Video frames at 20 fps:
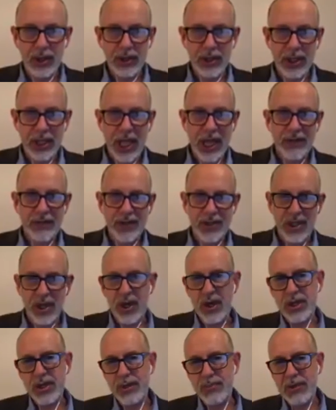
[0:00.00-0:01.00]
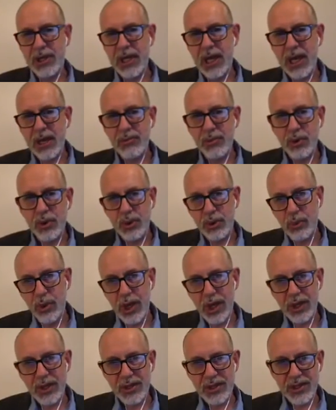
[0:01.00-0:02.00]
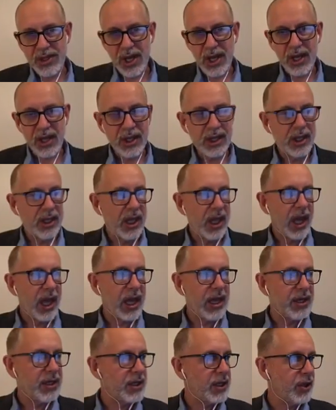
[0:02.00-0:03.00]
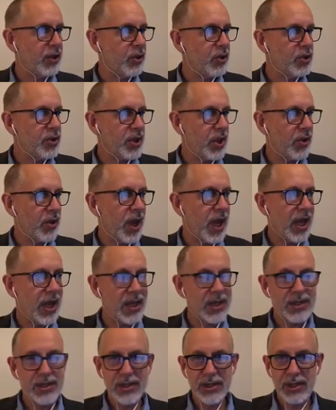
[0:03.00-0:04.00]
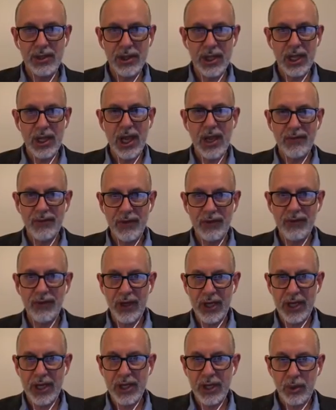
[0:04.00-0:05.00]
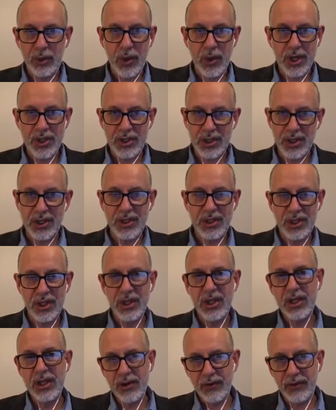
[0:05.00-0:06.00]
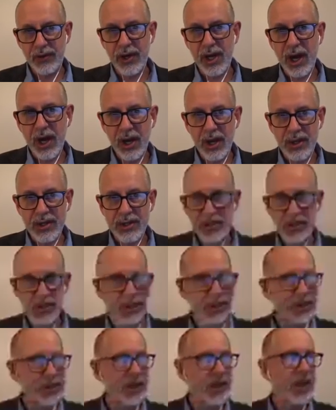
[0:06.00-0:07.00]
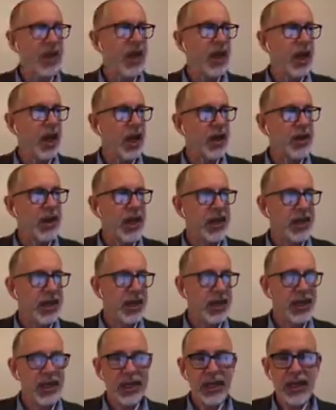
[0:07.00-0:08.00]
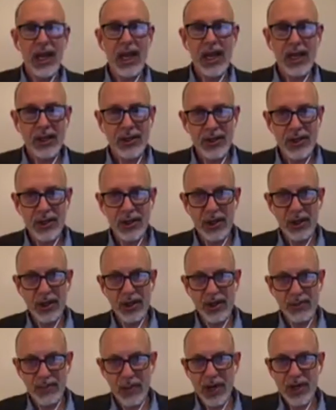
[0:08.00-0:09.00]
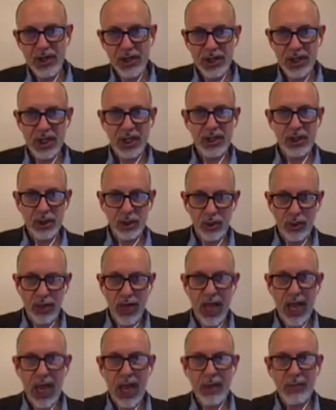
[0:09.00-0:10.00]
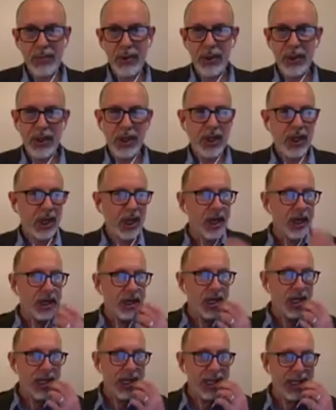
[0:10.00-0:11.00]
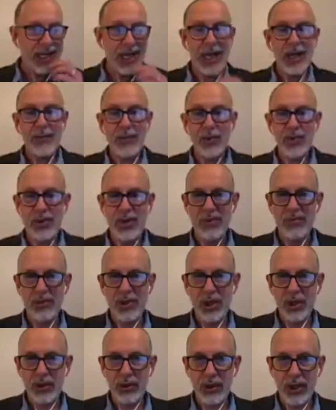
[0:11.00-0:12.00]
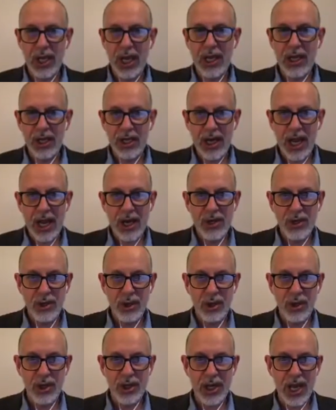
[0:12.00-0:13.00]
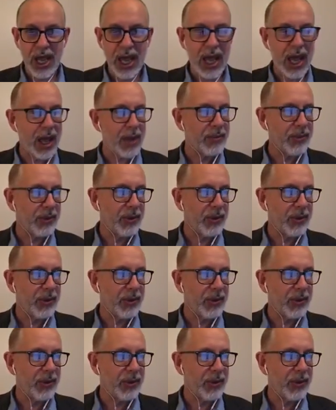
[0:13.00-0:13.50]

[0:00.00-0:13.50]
avatar to be able to answer, and it also has, they have to fill in the questions and the different answers, and then they connect the spreadsheet to an app, and it enables them to create an Android app